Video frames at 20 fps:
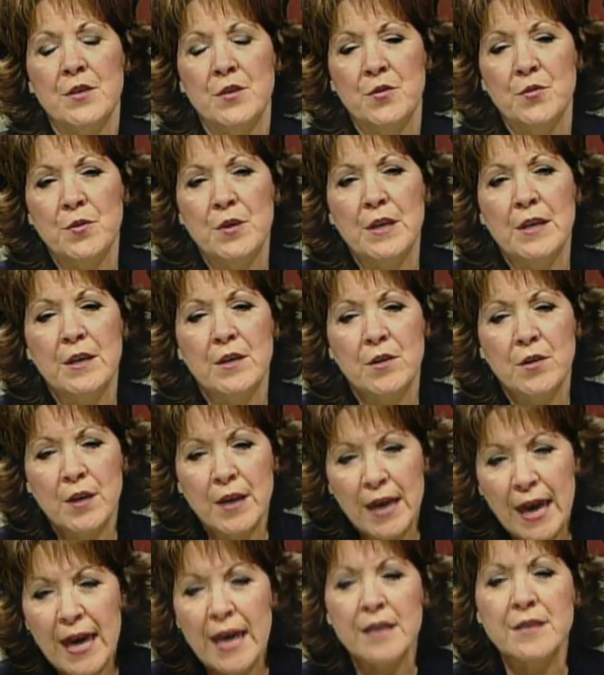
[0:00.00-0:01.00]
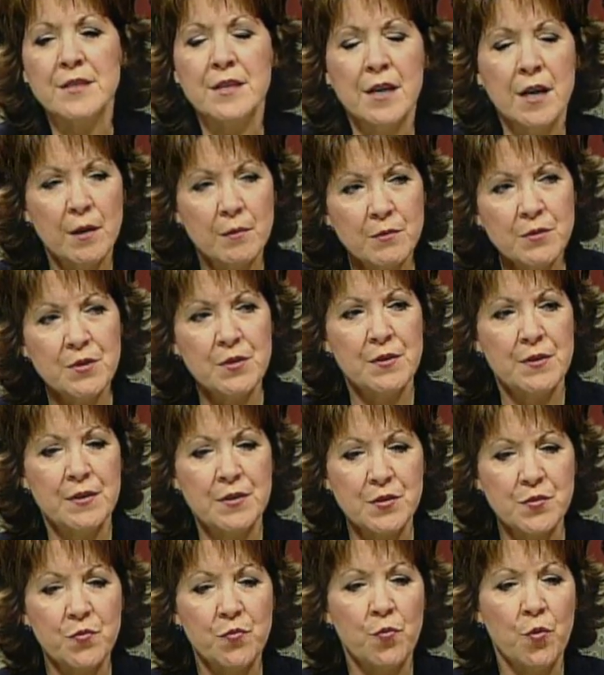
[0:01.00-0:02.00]
that you can't come to
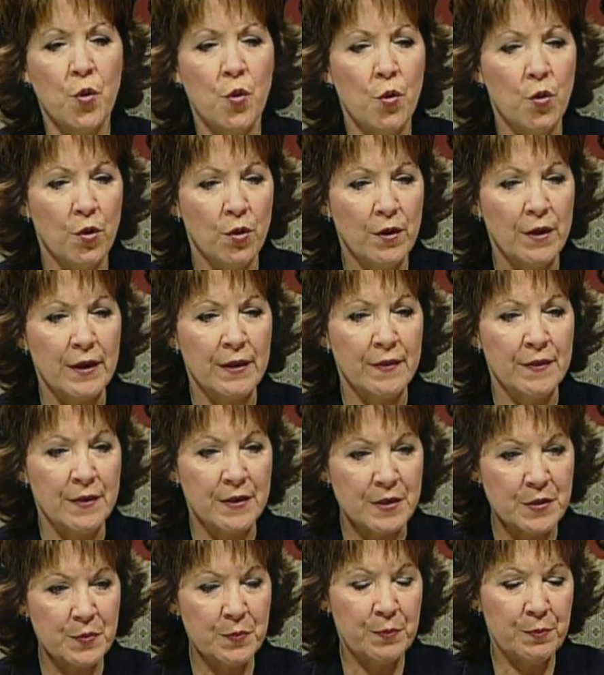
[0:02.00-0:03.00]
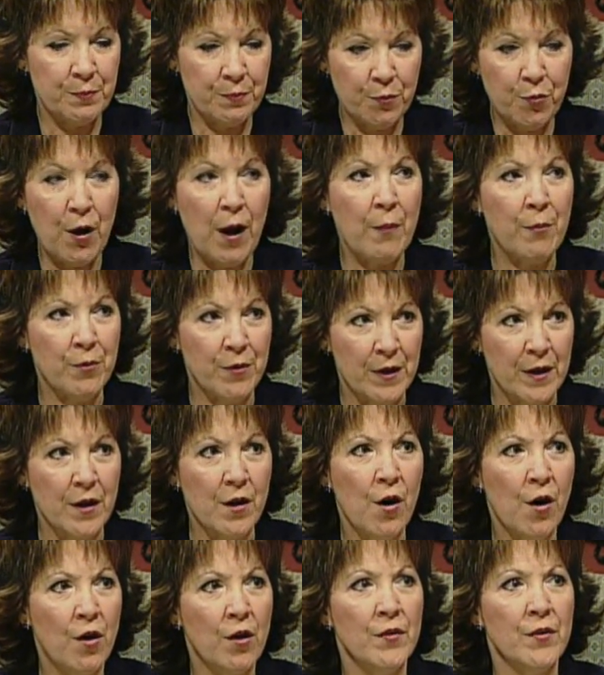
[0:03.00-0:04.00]
this role in this property
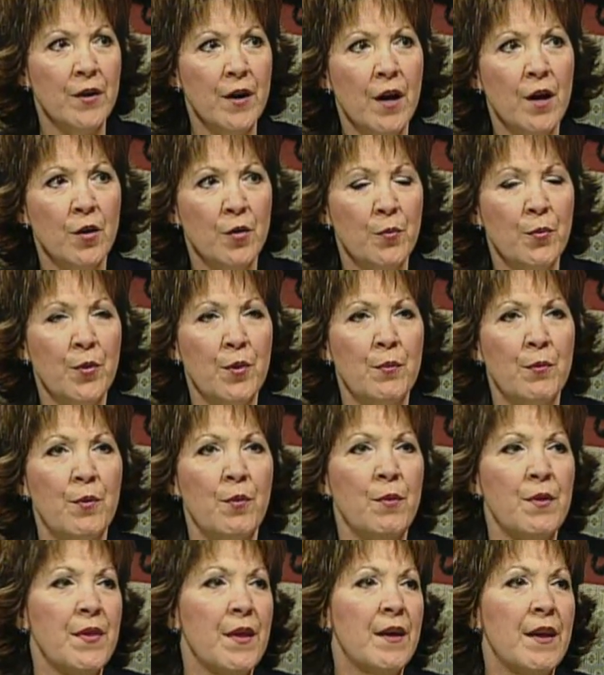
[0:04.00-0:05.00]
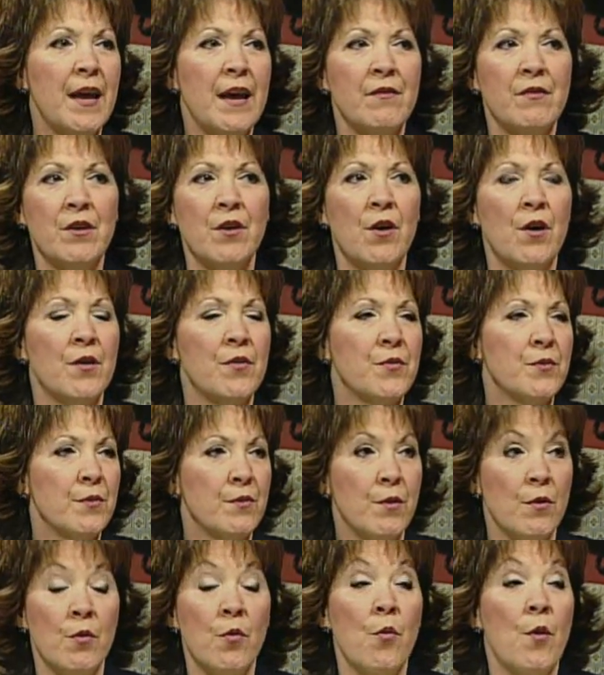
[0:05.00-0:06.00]
called The Color Purple without having gone
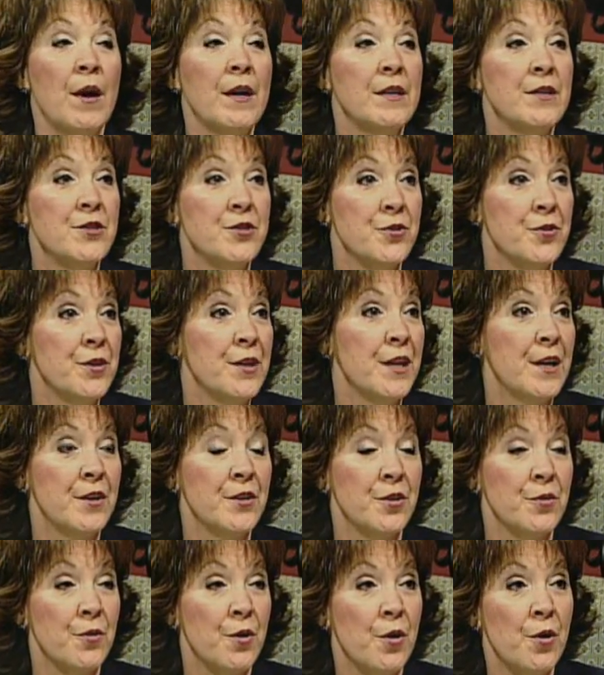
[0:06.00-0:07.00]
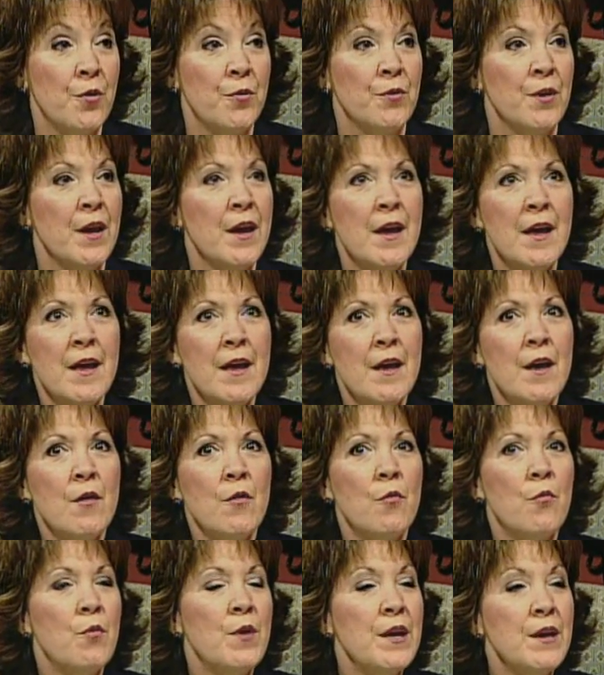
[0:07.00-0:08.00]
through quite a journey on your own.
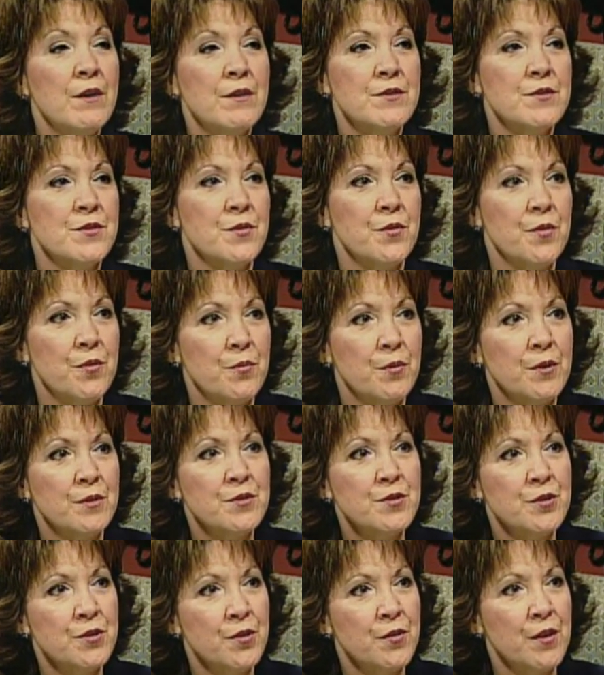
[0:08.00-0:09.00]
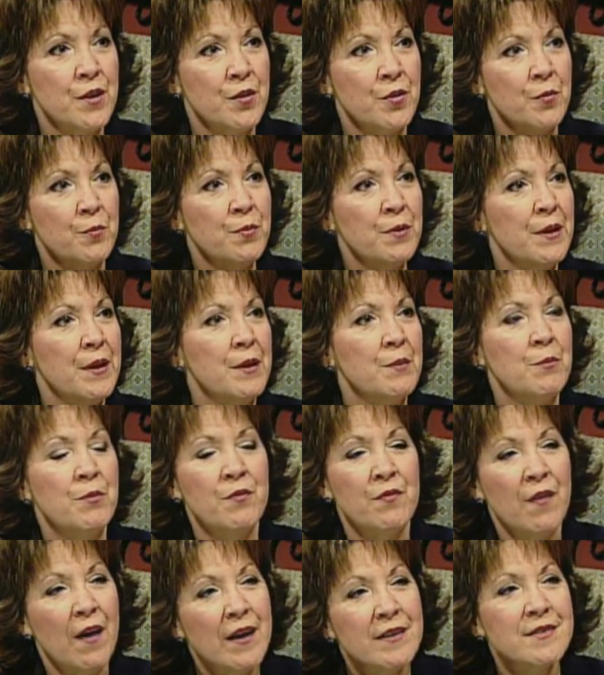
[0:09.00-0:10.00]
We are so thrilled to know that you played
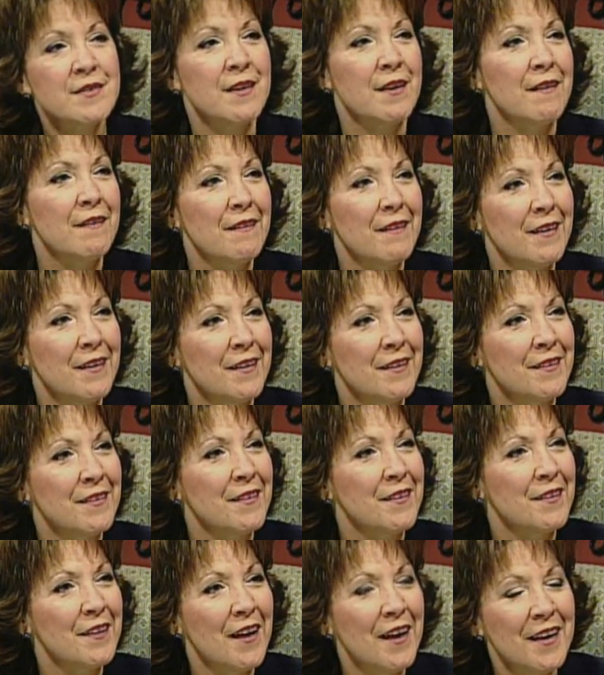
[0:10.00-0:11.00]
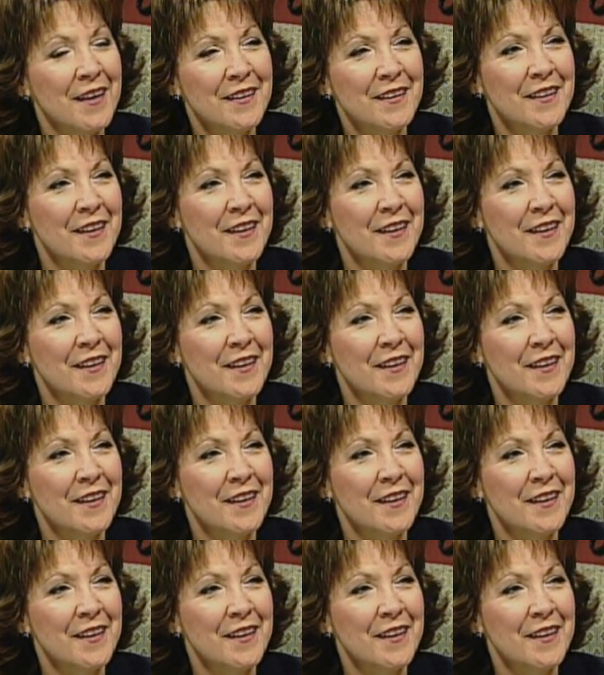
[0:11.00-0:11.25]
Mufasa in The Lion